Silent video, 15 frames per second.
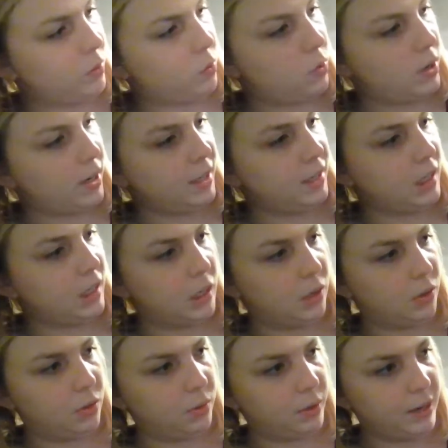1,
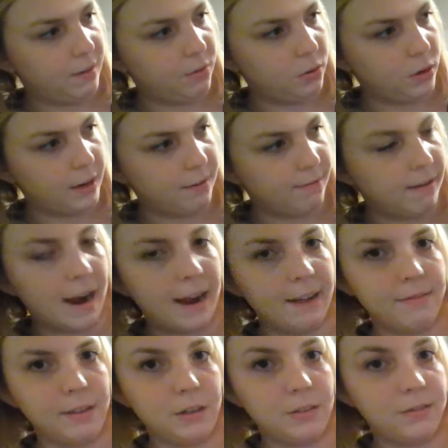2, 3, 4,
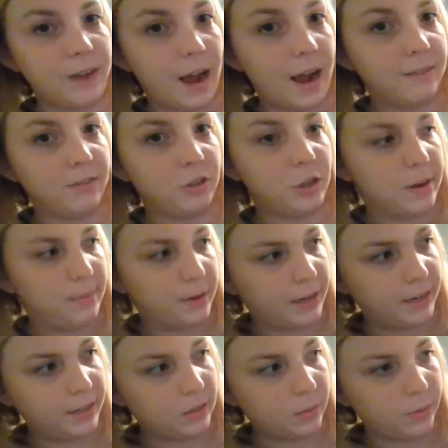5. There's 5
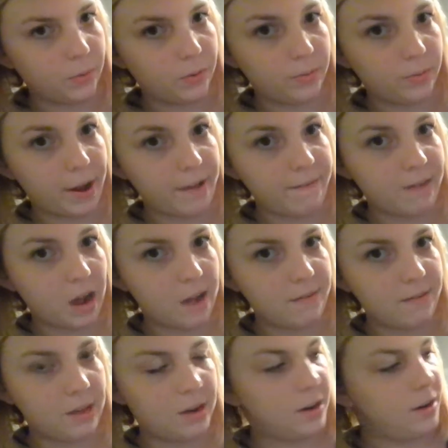strawberries, so we would write 5
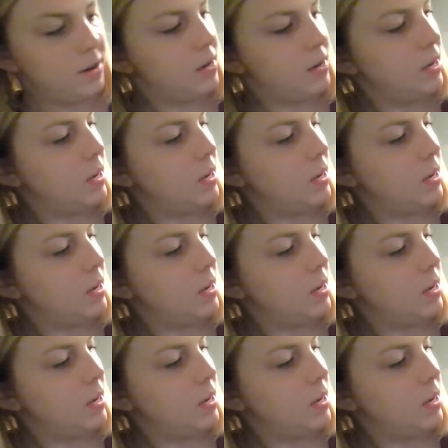here.